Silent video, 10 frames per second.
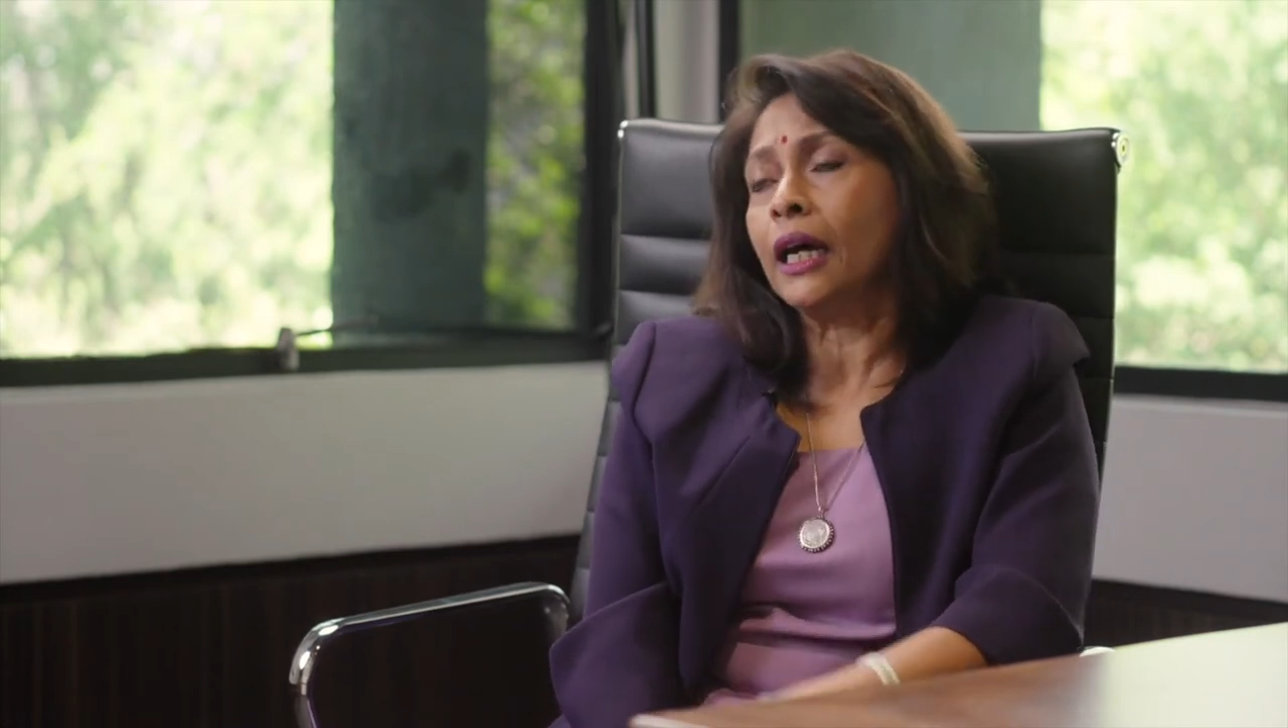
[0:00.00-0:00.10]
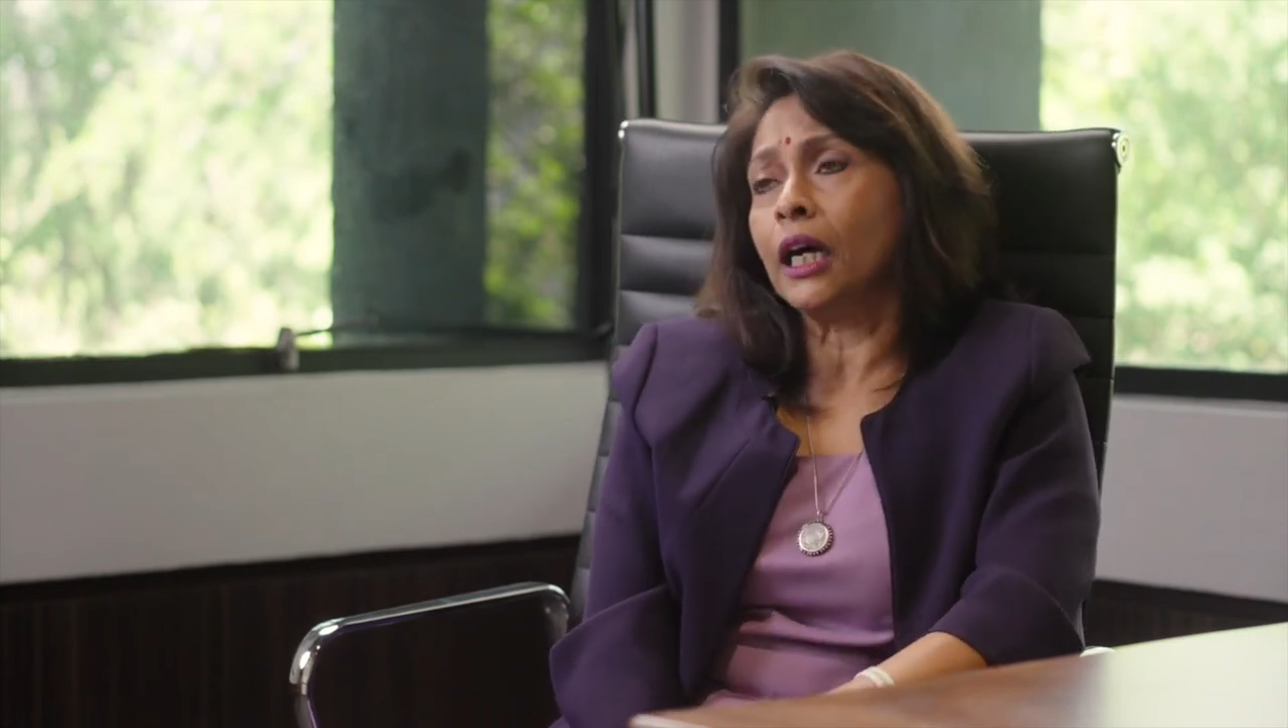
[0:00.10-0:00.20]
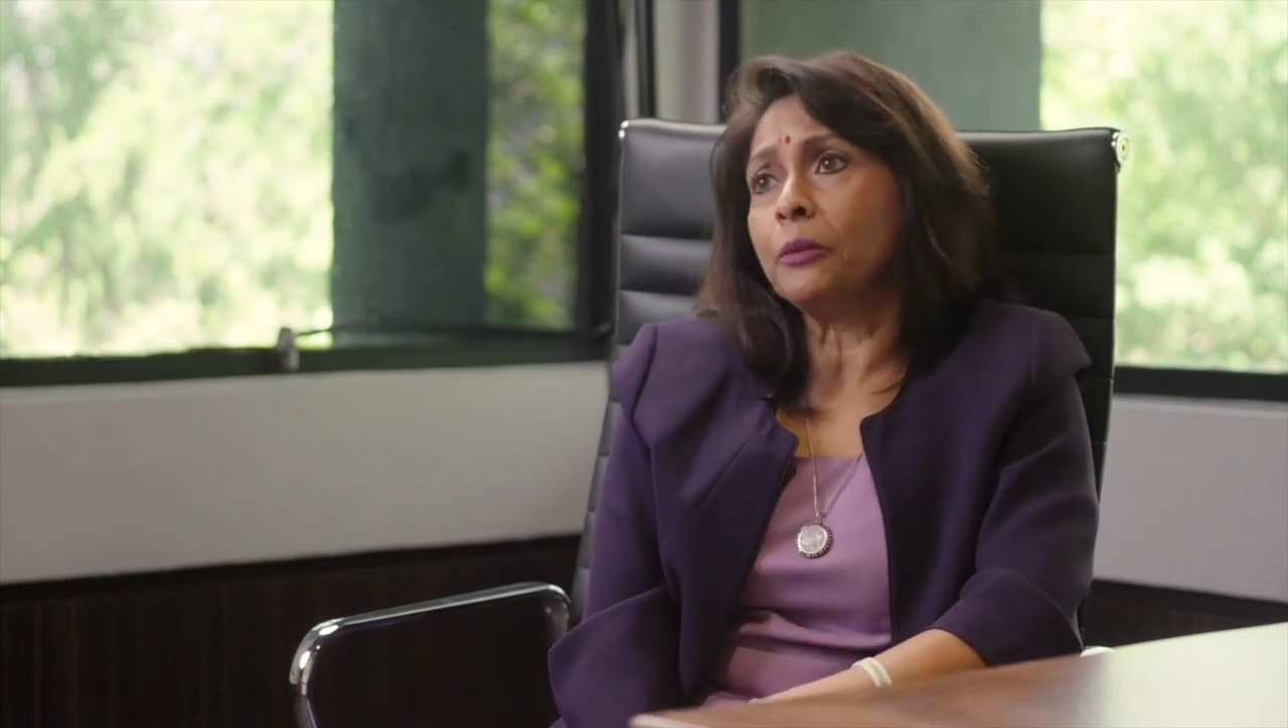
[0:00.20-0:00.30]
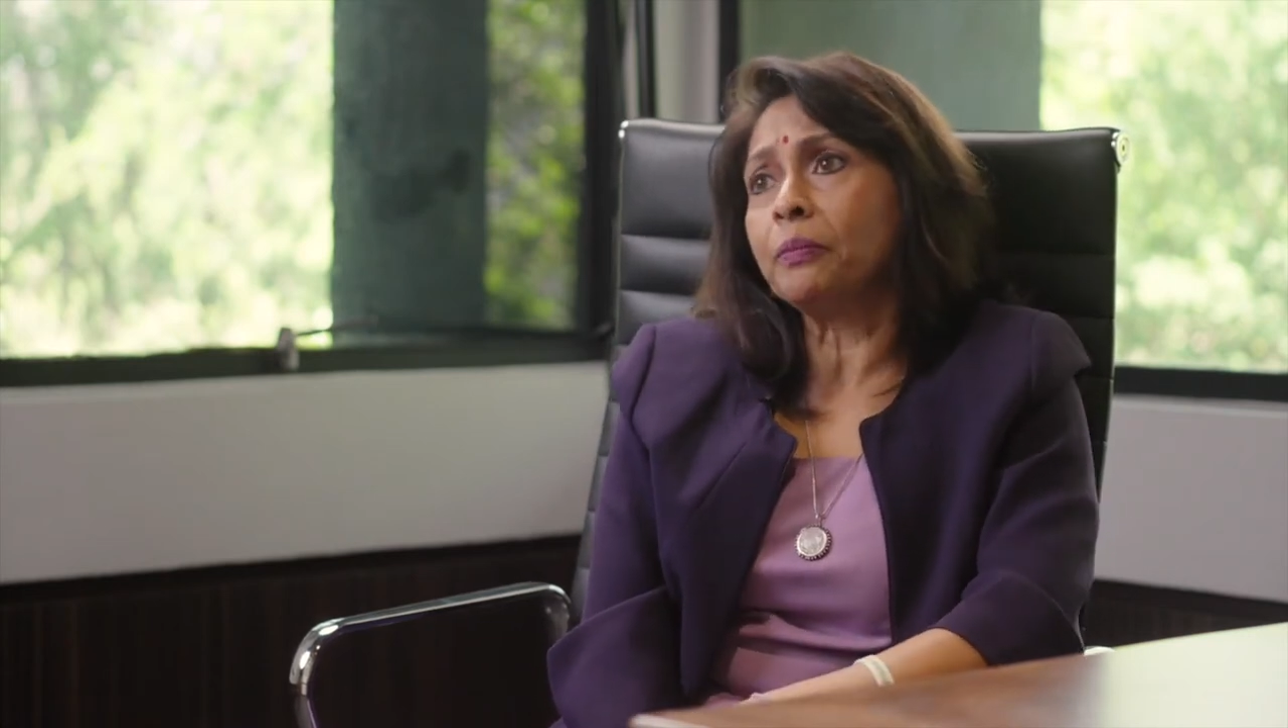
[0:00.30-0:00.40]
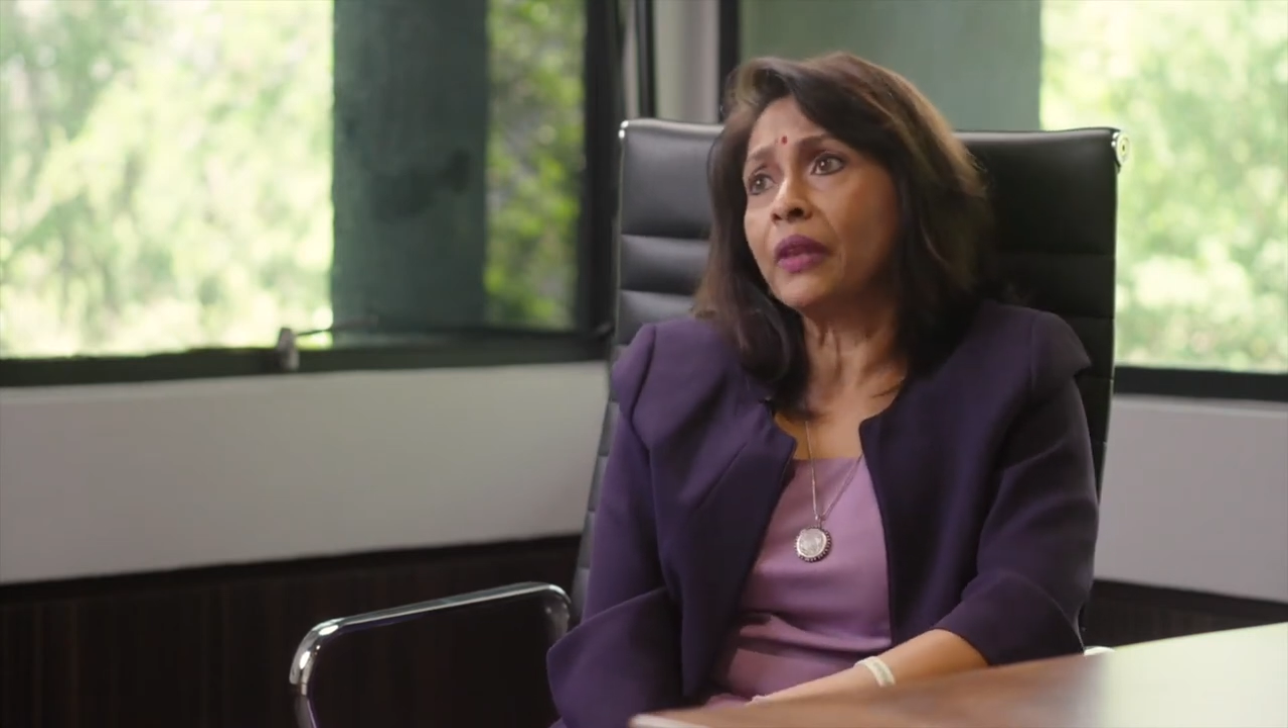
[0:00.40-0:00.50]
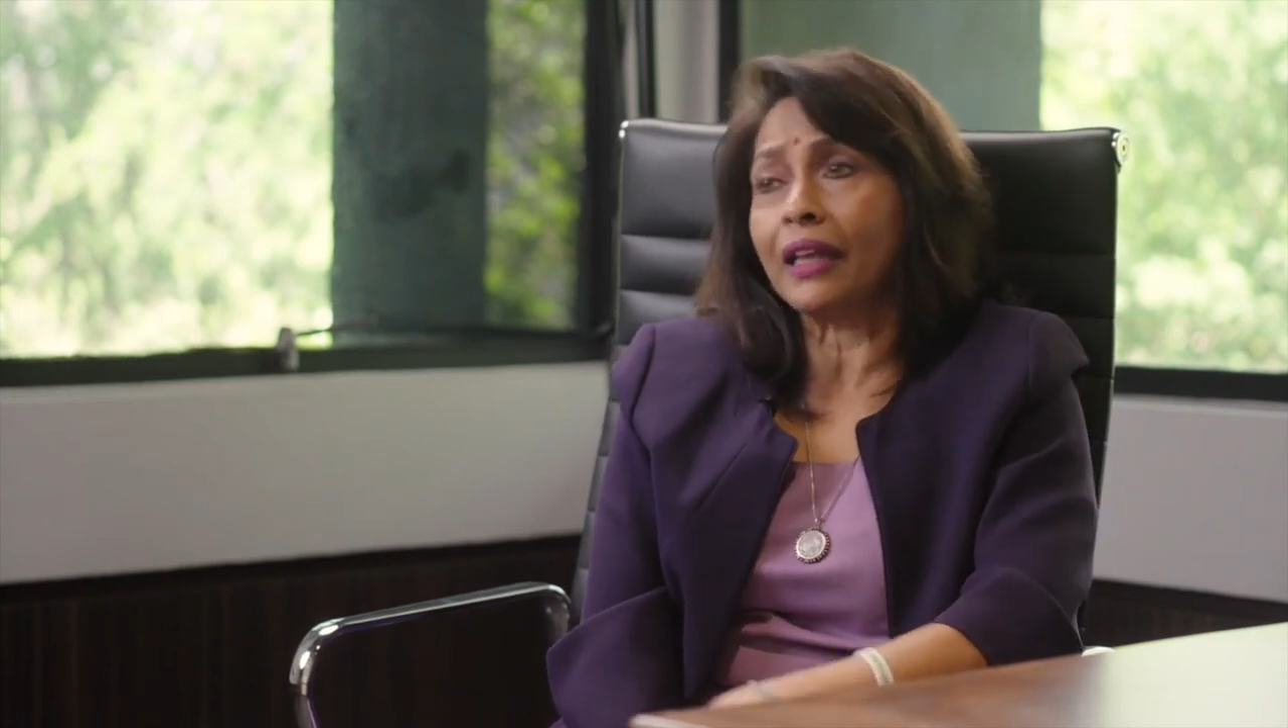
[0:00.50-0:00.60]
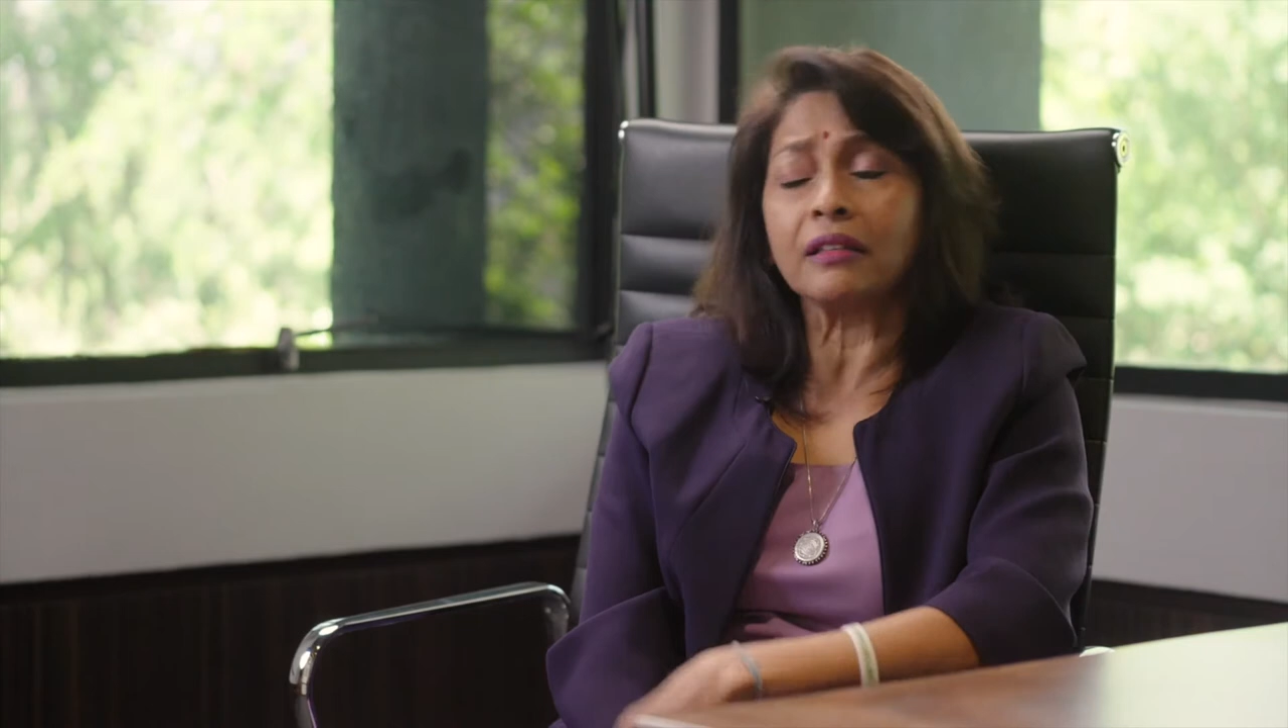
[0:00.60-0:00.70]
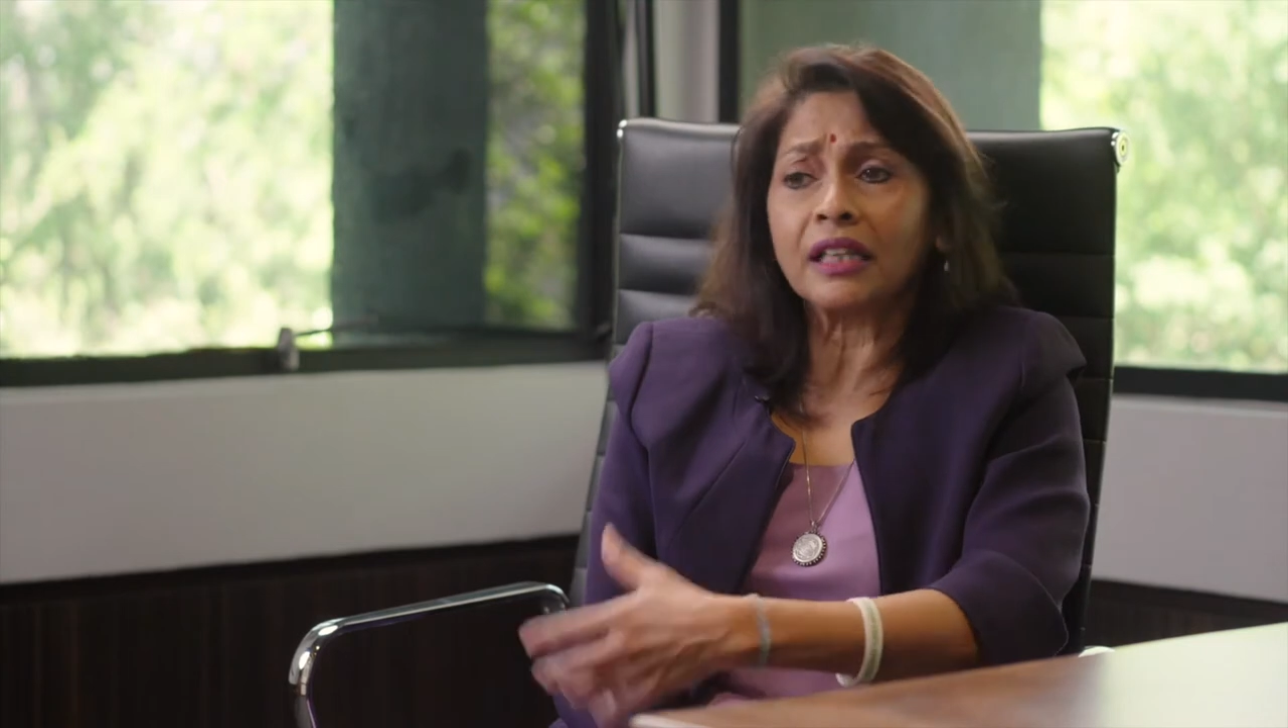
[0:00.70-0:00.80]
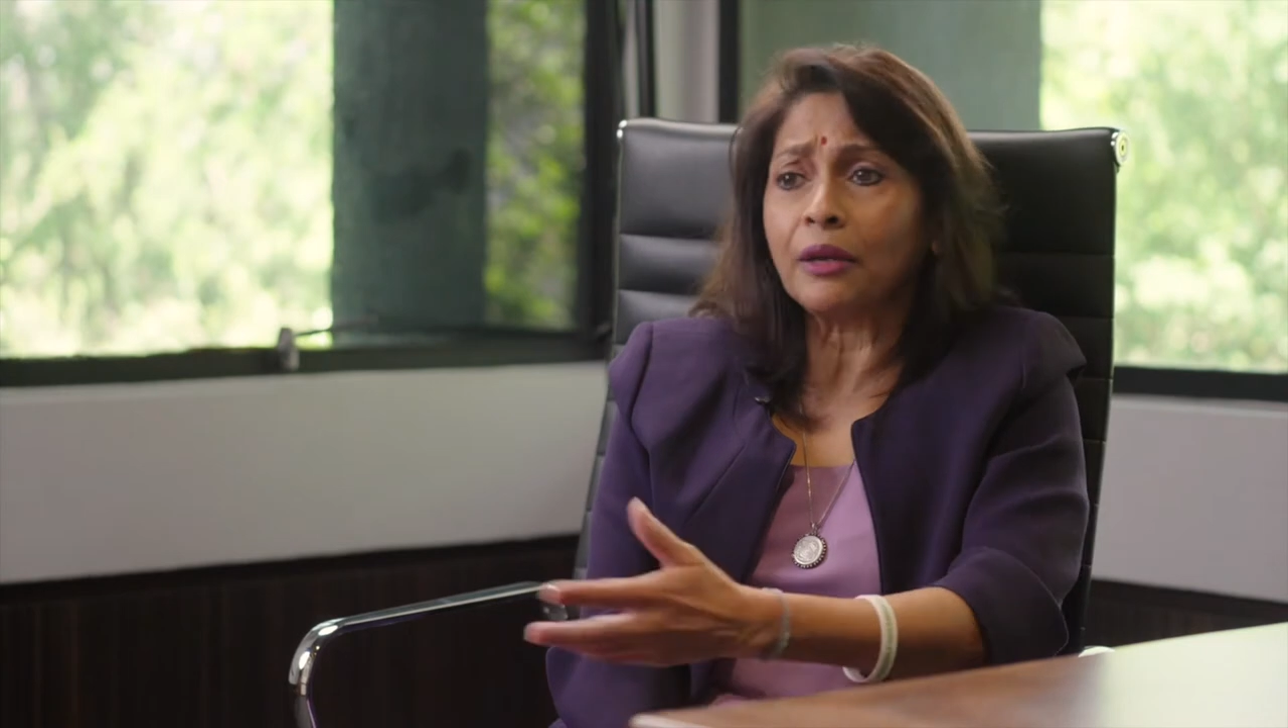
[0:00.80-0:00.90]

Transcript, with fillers: Um, and